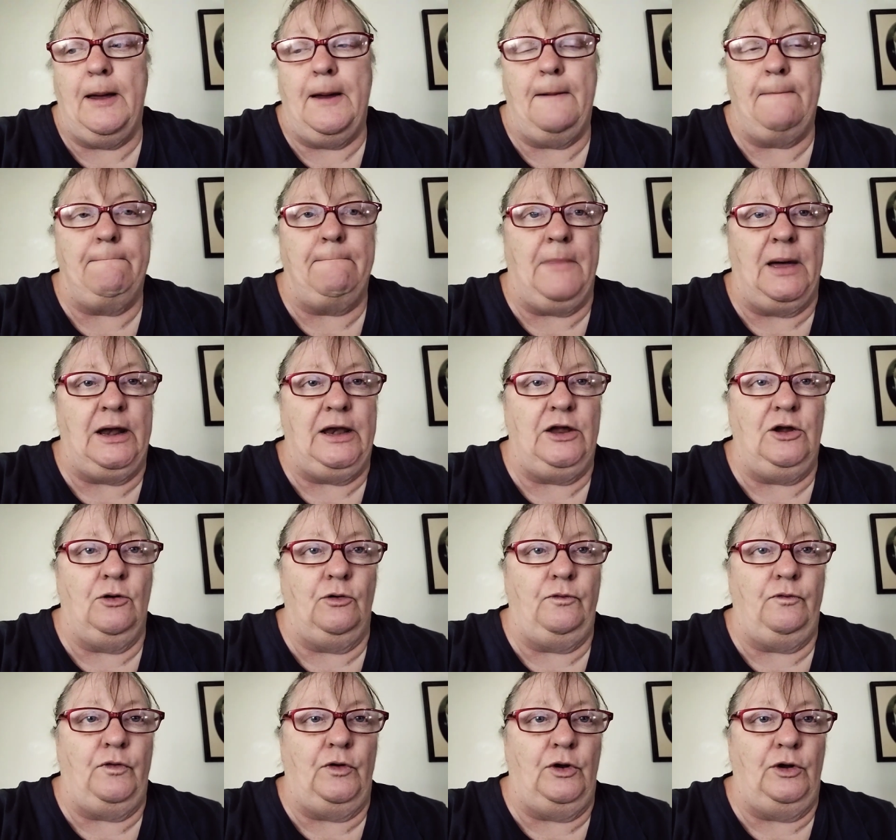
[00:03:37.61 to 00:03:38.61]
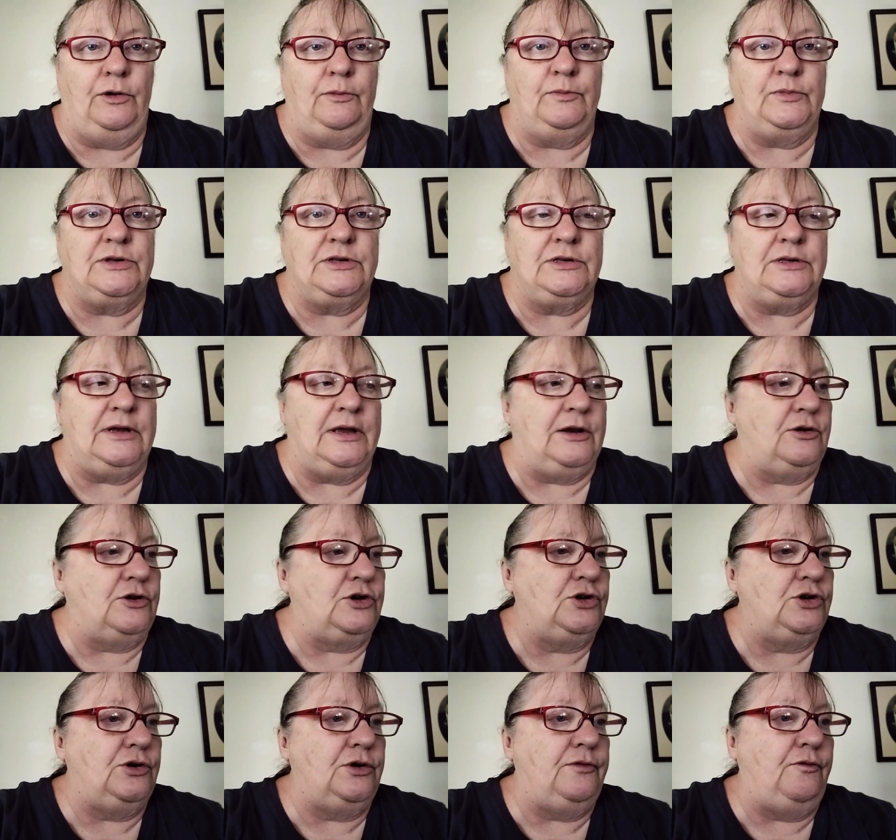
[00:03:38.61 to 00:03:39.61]
money envelopes, and I
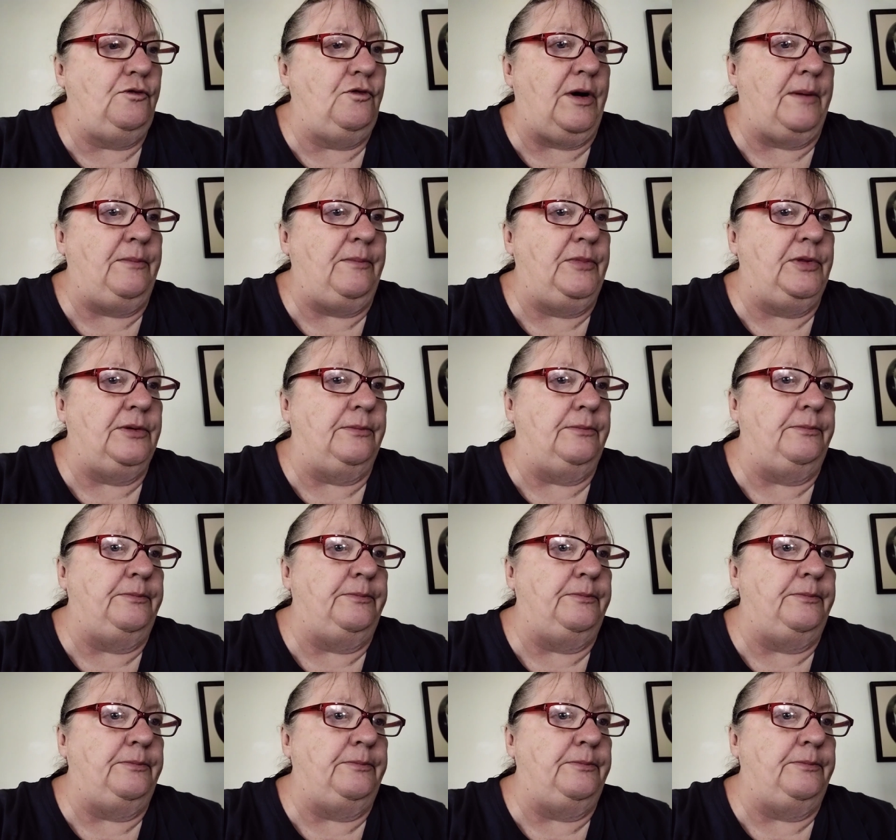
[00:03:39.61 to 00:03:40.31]
should have grabbed them.